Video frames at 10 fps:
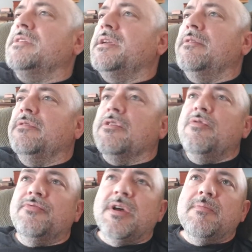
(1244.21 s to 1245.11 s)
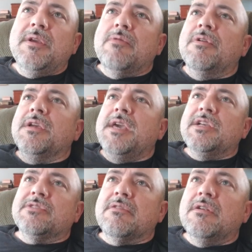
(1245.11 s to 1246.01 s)
a GoFundMe or a
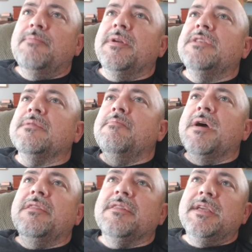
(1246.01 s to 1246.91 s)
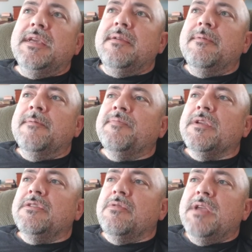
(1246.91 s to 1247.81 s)
Kickstarter, but it's a monthly
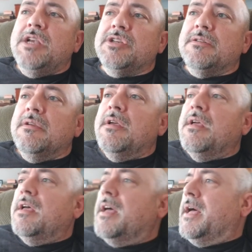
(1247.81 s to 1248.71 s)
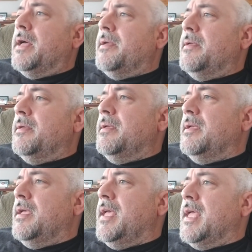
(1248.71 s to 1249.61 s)
donation,
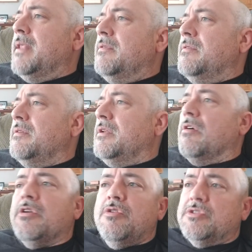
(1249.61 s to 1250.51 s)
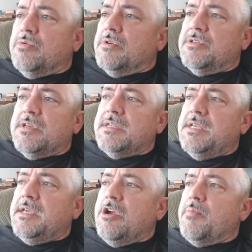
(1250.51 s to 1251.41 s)
and it all goes towards
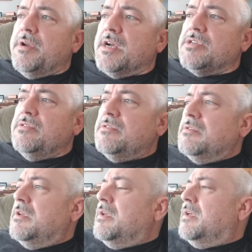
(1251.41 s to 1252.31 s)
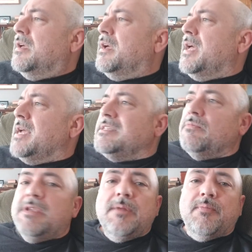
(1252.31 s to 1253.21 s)
TKO Productions. As
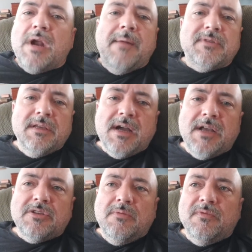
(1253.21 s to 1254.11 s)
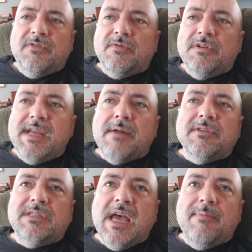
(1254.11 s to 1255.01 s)
in, we need props and costumes for
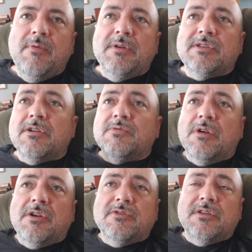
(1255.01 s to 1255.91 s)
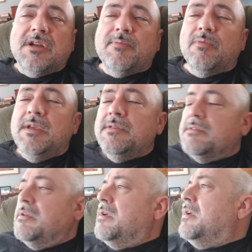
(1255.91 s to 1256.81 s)
Downton Stabby, which starts rehearsals in a couple
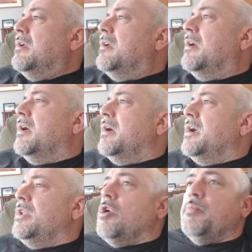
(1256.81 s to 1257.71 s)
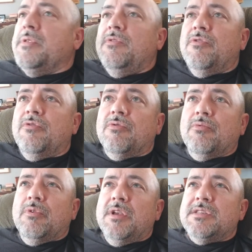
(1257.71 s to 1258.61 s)
weeks and opens,
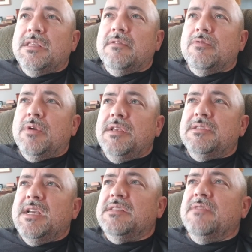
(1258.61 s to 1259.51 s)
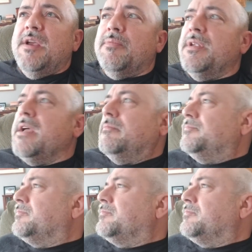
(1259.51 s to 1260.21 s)
what did I say, the 26th of April now?